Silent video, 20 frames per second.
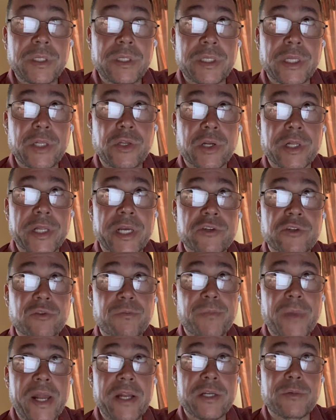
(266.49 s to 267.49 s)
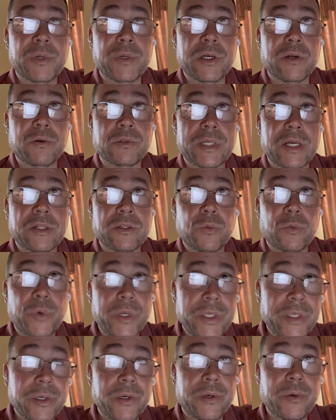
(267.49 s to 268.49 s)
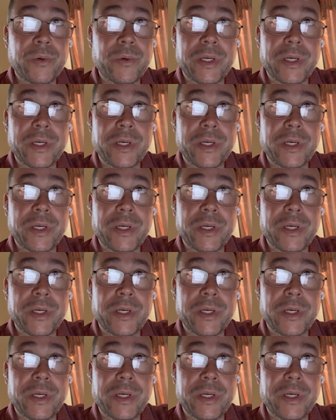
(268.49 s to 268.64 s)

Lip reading: Then your classroom management goes out the window.